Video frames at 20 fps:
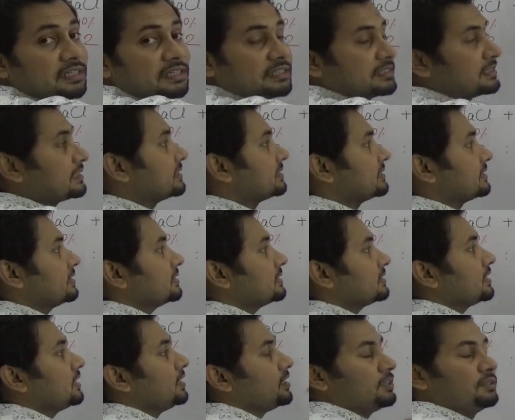degrees
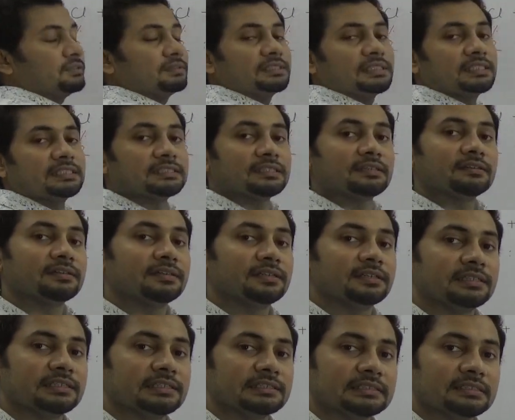Celsius to 600
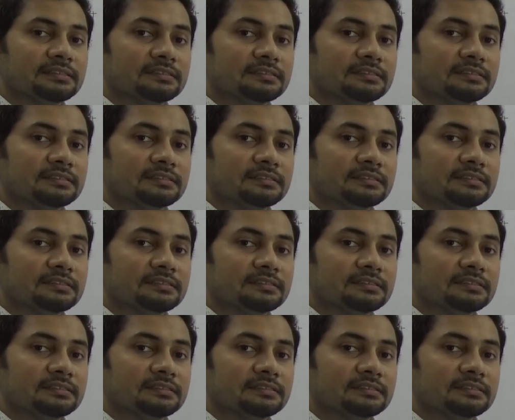degrees